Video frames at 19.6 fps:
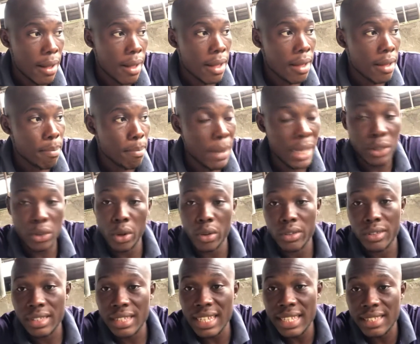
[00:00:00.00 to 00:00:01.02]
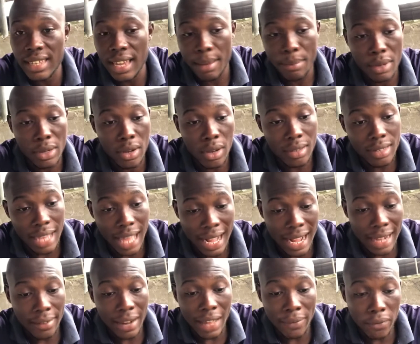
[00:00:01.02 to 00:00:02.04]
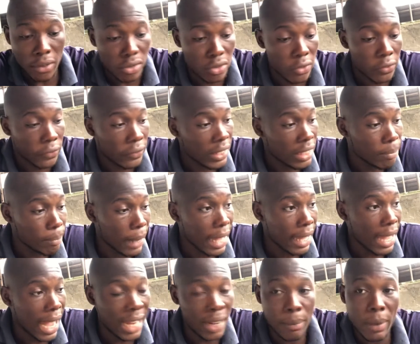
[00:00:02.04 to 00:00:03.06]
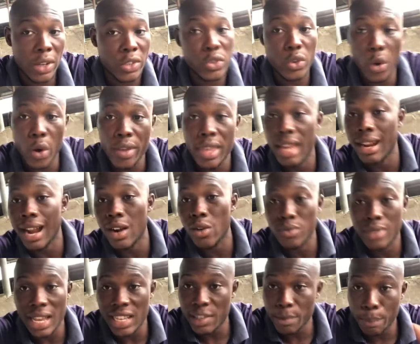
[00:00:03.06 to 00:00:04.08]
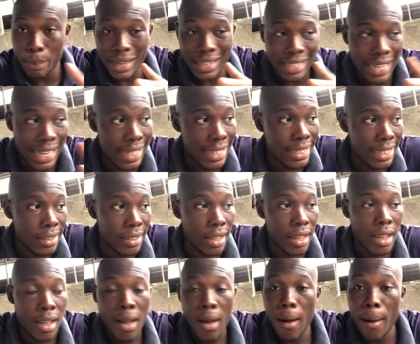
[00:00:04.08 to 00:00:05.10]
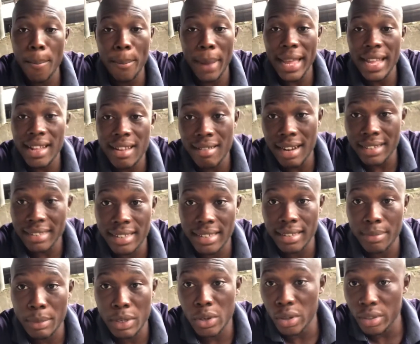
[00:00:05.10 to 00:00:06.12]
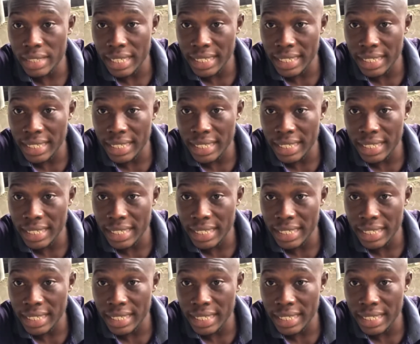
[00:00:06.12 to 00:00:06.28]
methods easier, because I can afford to feed my animals all year round without spending anything on buying grasses. Because in the